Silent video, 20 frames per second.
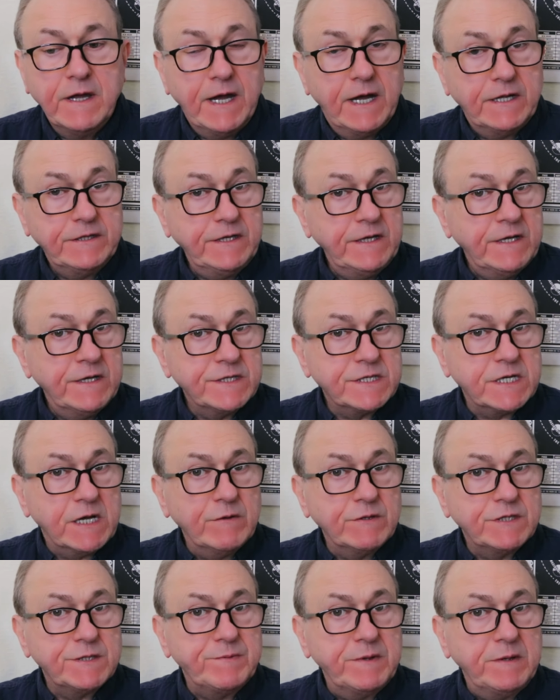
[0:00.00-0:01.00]
and it is
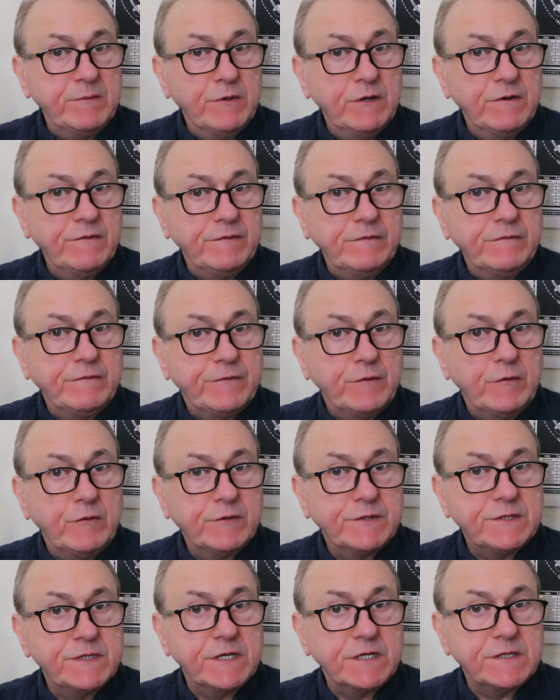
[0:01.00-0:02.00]
going to be moving
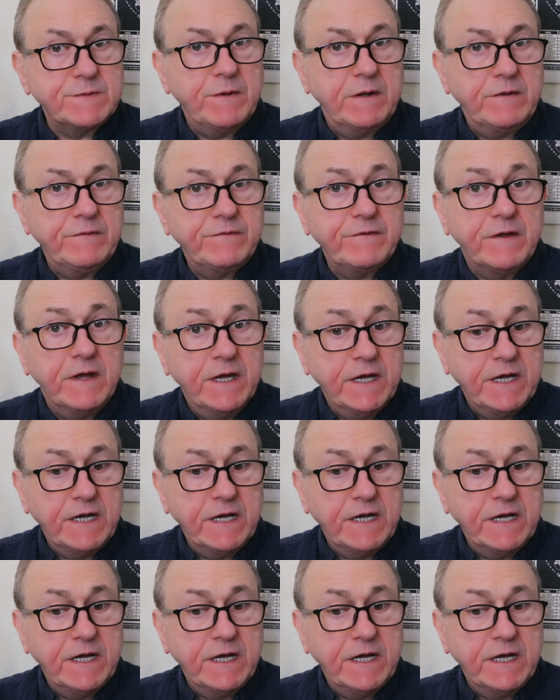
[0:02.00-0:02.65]
forwards this month